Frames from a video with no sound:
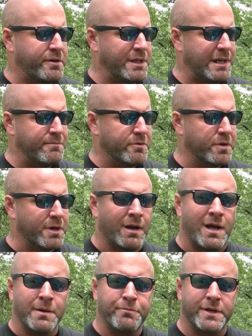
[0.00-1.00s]
on the gimbal, we're going to
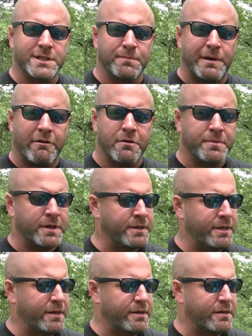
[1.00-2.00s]
long press the power button
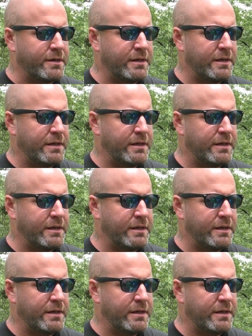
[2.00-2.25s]
here,